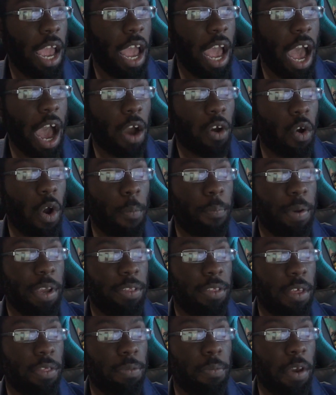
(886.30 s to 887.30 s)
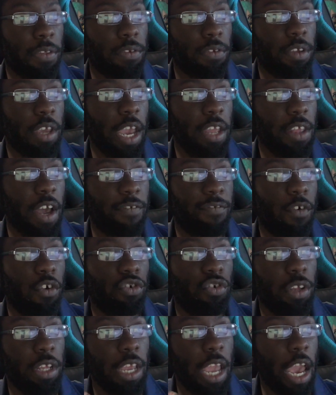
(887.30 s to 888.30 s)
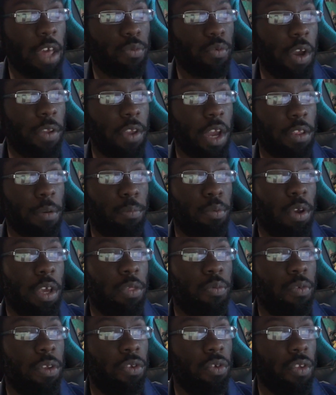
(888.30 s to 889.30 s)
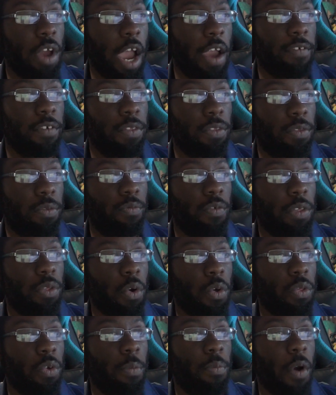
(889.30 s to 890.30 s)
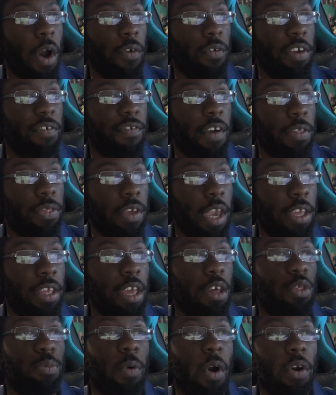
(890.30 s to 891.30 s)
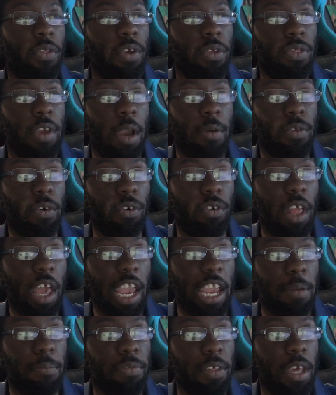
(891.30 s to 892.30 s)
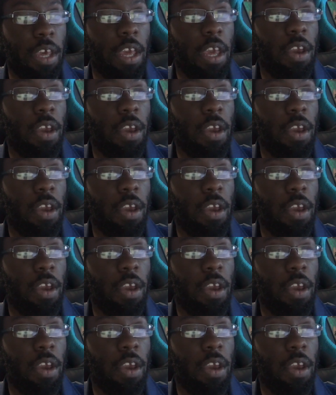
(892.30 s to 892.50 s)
I'm going to repeat this message again. Unfortunately, as we are not the police, we do not have the resources to properly investigate and respond to these types of claims.